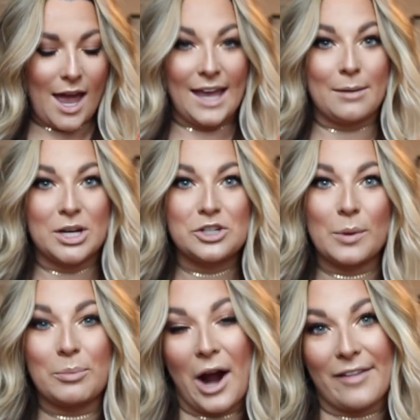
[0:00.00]
and I'm gonna do
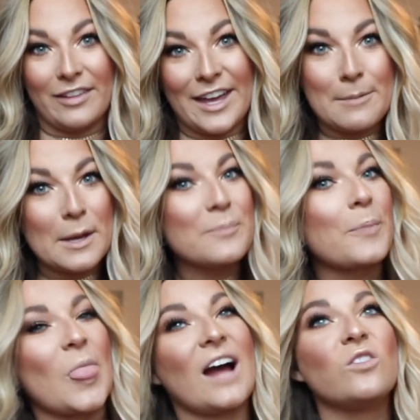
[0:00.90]
a bright lip.
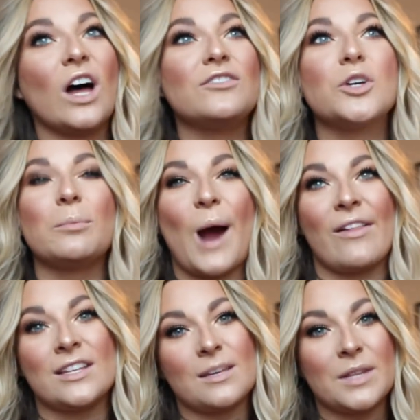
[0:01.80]
I love doing
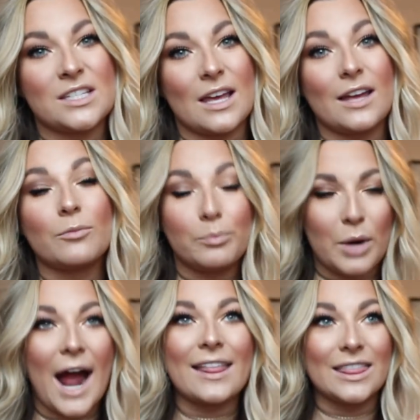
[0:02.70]
bright lips
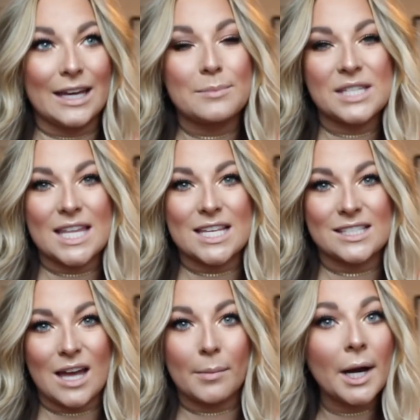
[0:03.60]
in the
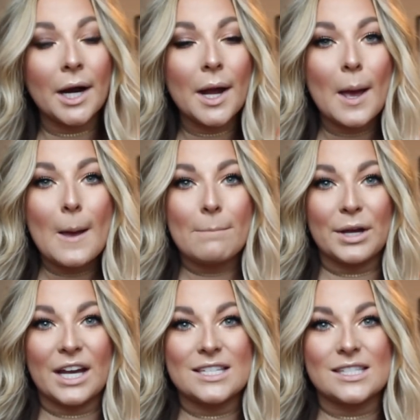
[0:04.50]
summer
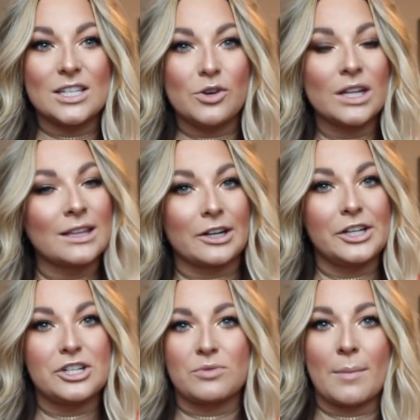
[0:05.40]
because you can
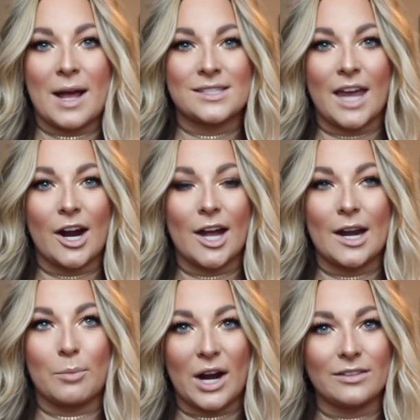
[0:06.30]
literally just wear mascara
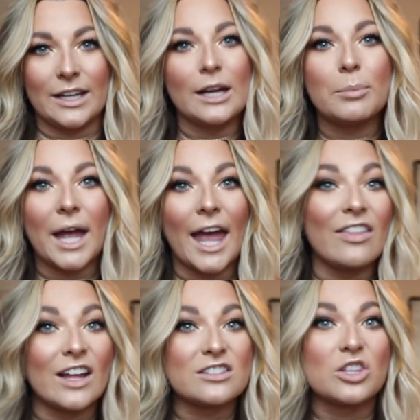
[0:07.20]
and a bright lip,
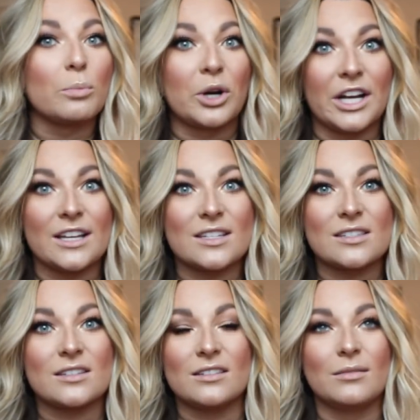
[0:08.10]
and that's the
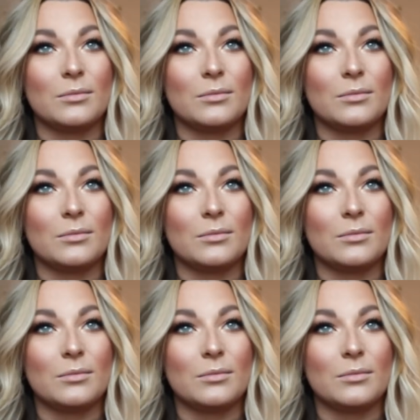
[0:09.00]
prettiest